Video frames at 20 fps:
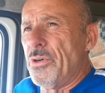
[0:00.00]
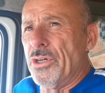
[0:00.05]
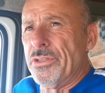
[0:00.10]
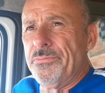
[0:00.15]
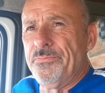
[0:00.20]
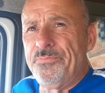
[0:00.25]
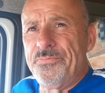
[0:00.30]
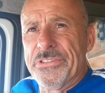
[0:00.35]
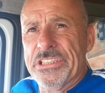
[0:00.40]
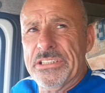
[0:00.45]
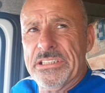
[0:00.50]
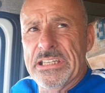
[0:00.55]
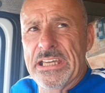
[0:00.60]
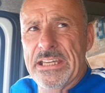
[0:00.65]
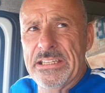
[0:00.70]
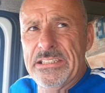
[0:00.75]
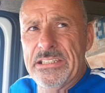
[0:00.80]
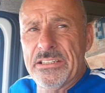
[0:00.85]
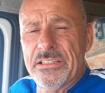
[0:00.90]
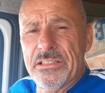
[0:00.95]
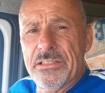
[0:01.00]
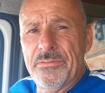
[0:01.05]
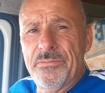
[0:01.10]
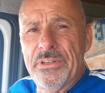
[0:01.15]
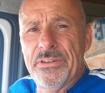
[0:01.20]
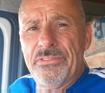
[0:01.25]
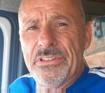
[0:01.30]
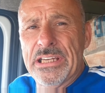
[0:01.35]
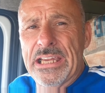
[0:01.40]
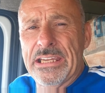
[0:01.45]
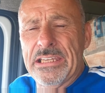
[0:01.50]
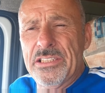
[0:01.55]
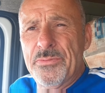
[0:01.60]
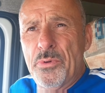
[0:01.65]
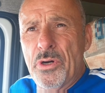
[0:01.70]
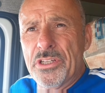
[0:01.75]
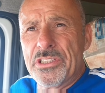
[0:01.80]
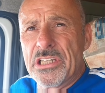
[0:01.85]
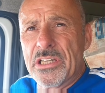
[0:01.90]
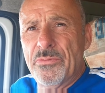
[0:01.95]
but she said she'll if there's any
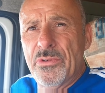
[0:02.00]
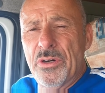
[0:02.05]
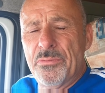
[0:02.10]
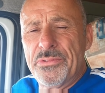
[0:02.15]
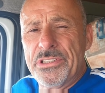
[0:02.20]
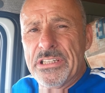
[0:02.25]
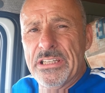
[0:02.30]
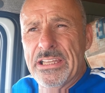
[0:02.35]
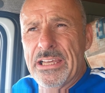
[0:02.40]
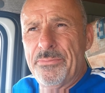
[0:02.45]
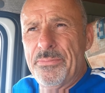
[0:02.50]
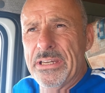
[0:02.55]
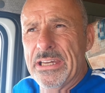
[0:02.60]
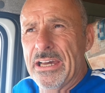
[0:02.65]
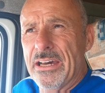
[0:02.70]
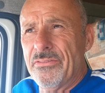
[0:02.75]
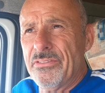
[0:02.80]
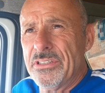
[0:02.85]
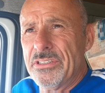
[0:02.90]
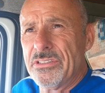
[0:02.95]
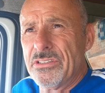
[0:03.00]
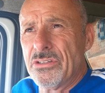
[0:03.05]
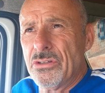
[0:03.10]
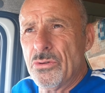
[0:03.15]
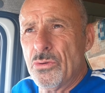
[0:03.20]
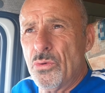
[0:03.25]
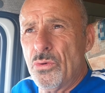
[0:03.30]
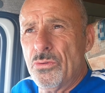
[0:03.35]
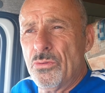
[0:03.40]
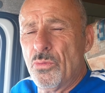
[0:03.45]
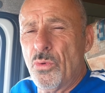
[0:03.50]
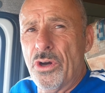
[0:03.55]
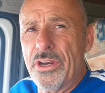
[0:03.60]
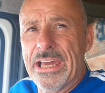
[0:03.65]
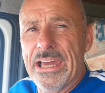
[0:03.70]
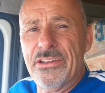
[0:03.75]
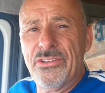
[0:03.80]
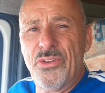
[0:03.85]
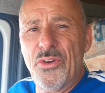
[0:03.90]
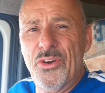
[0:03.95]
spots come up she'll let me have it so what
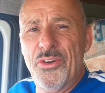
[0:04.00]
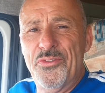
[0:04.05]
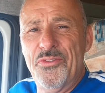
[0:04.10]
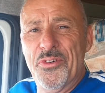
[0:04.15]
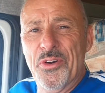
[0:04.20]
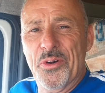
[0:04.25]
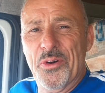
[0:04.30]
I do in